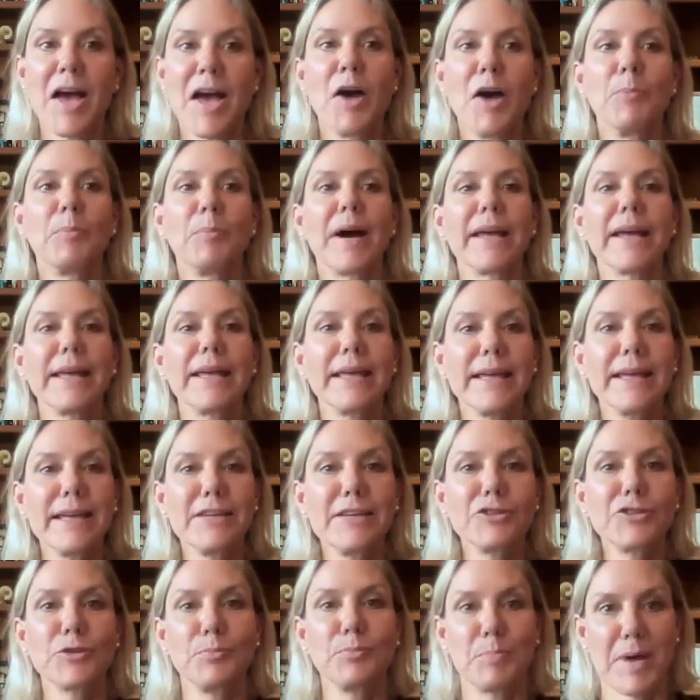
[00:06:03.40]
by
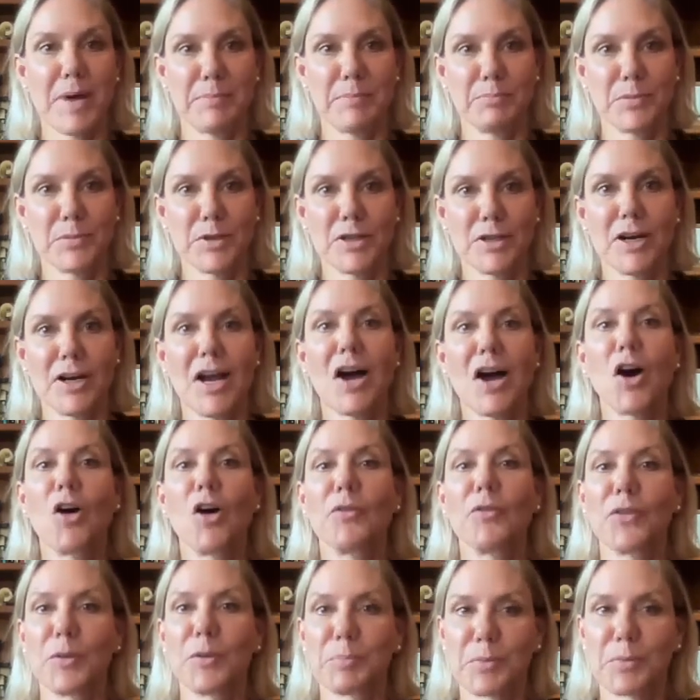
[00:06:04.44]
each member
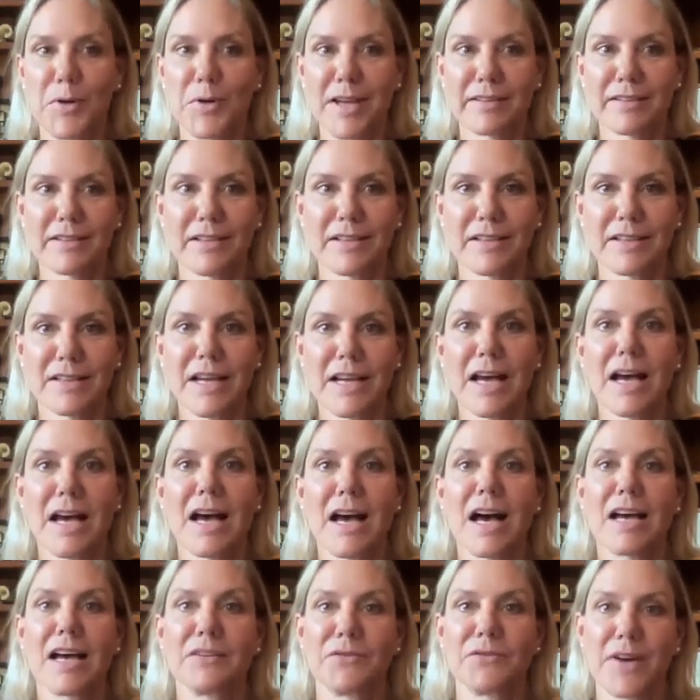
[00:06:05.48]
of the present
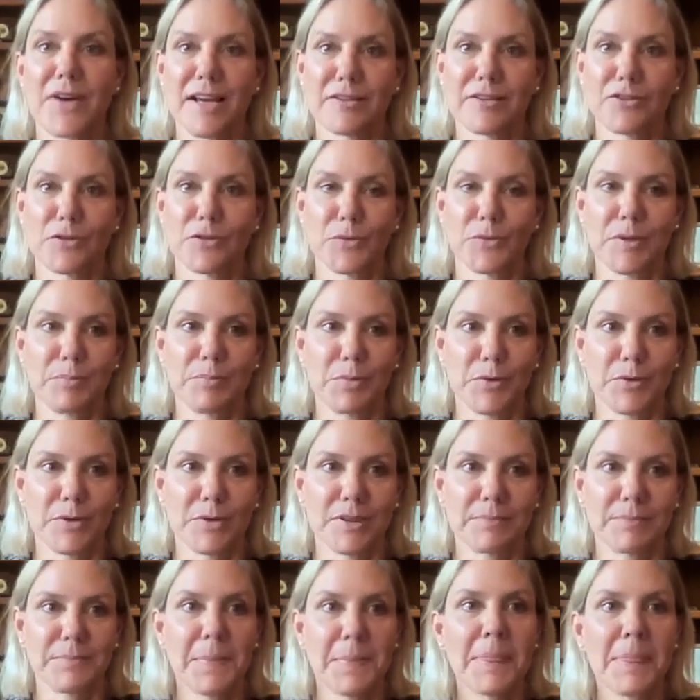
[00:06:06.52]
advisory board.
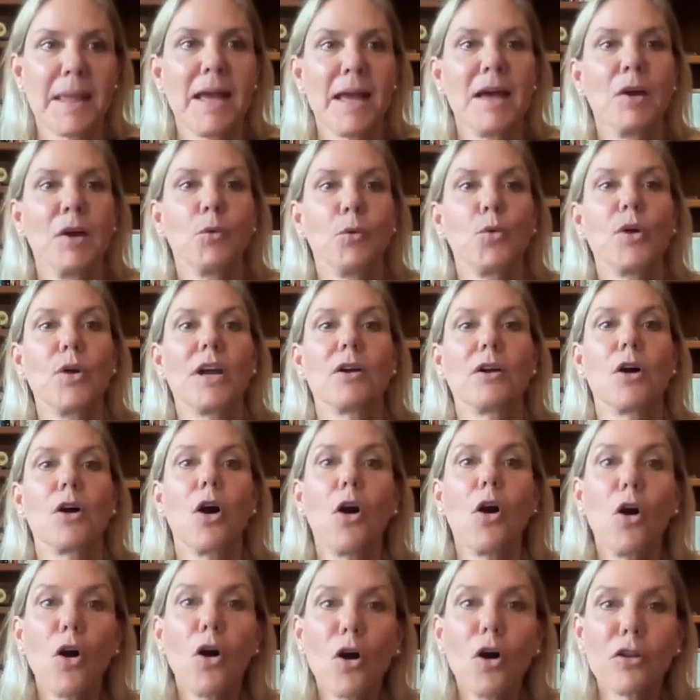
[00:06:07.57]
We are
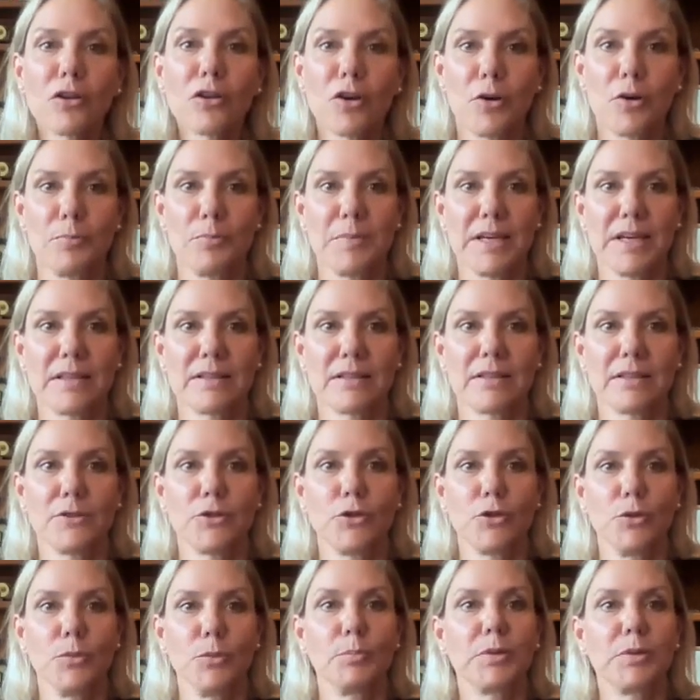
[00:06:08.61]
all committed
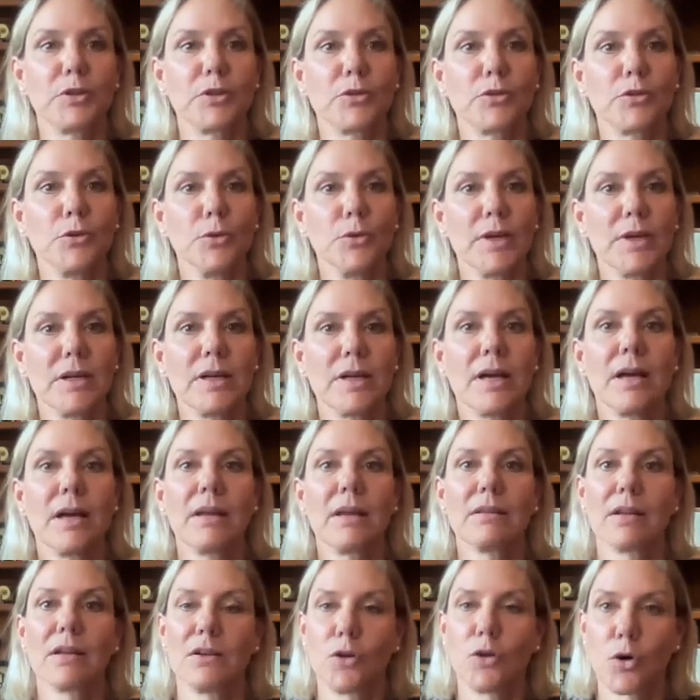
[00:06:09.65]
to pursuing
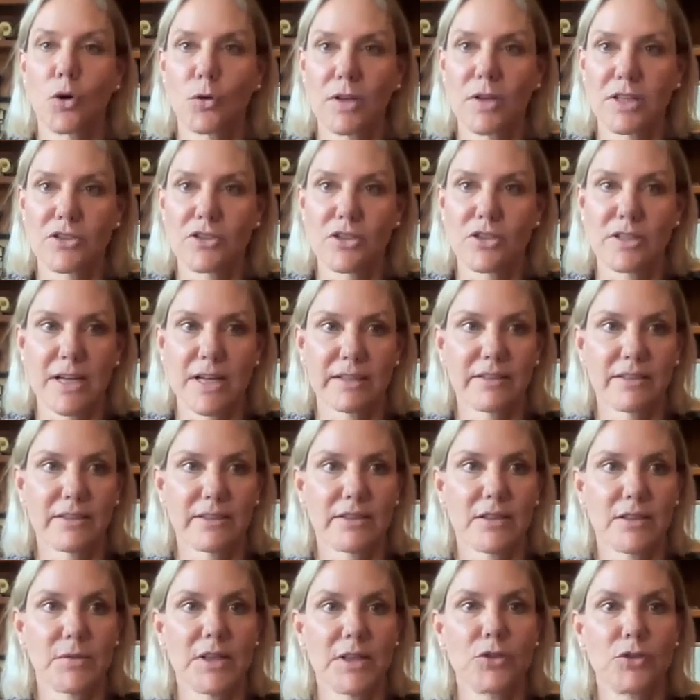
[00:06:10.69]
the knowledge
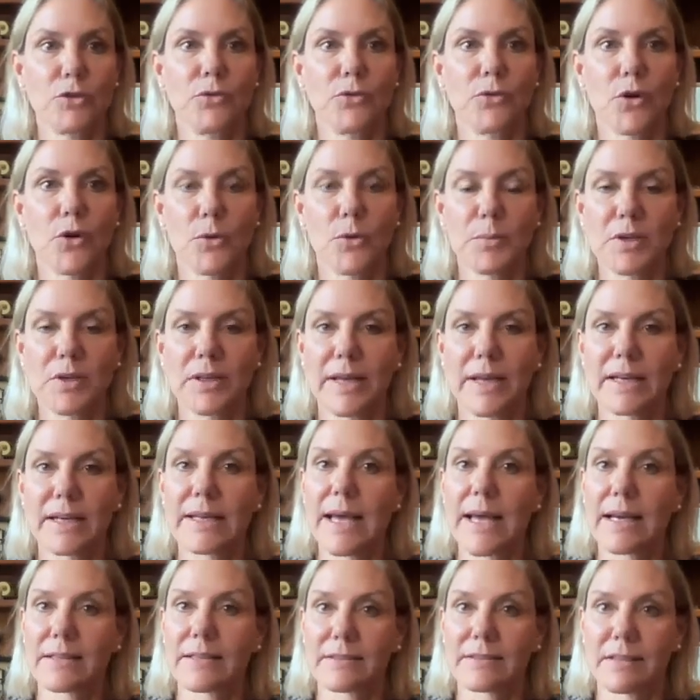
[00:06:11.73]
necessary to formulate
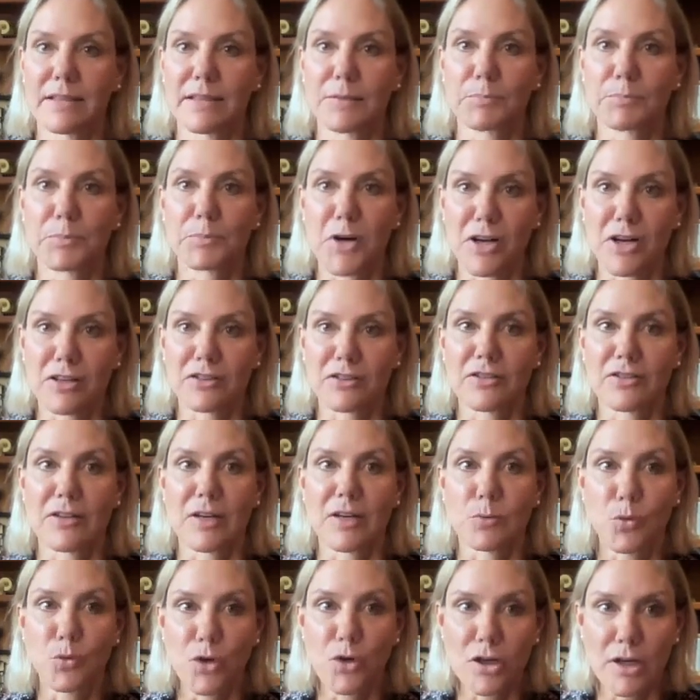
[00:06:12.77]
excellent products
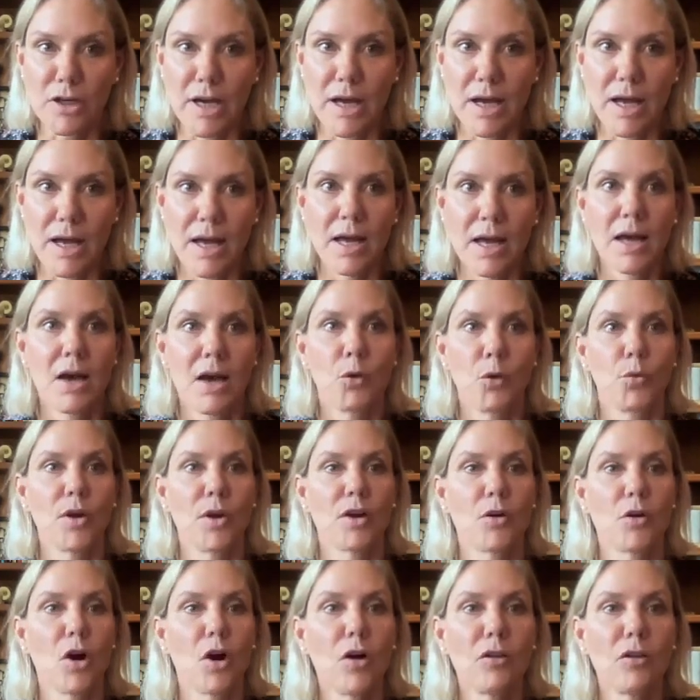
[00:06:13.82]
that work. We
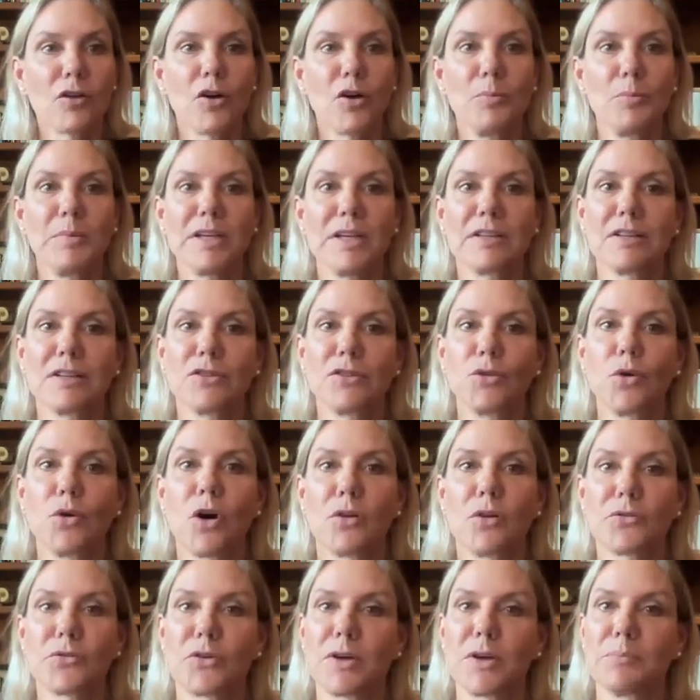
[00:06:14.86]
are all committed to
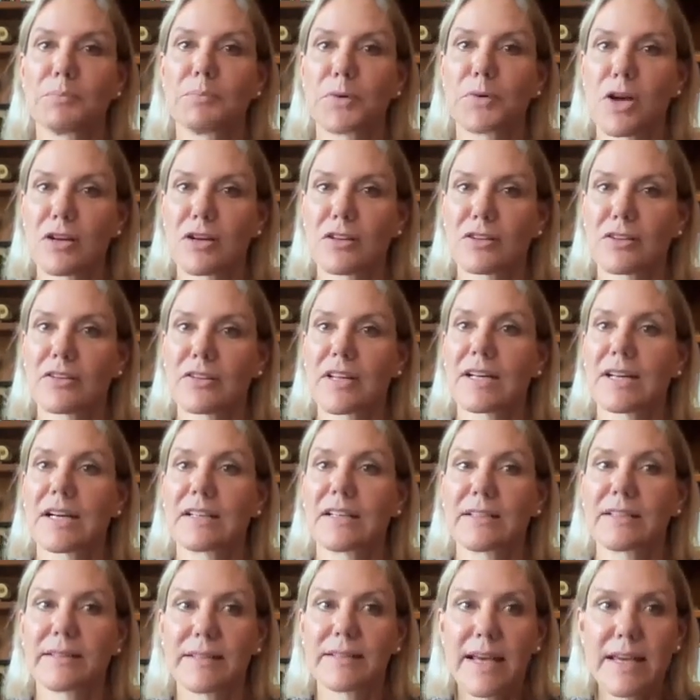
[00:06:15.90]
offering products that are
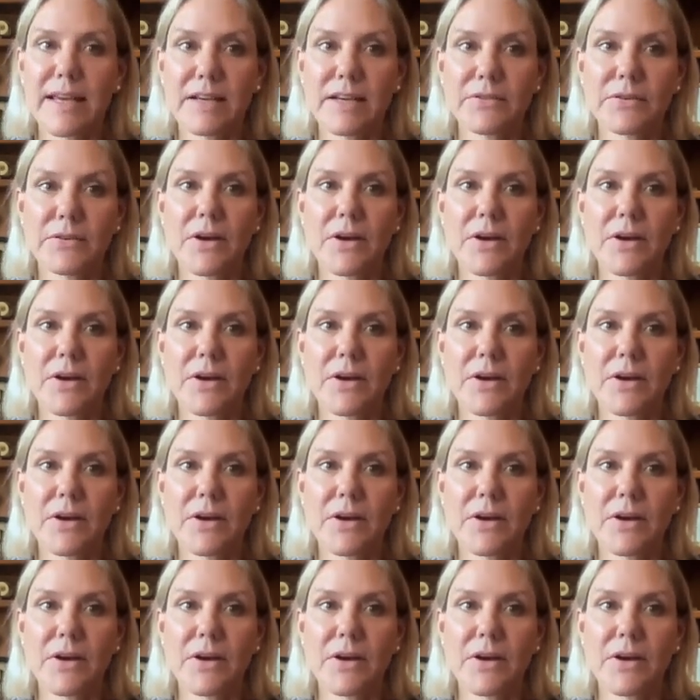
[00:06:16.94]
safe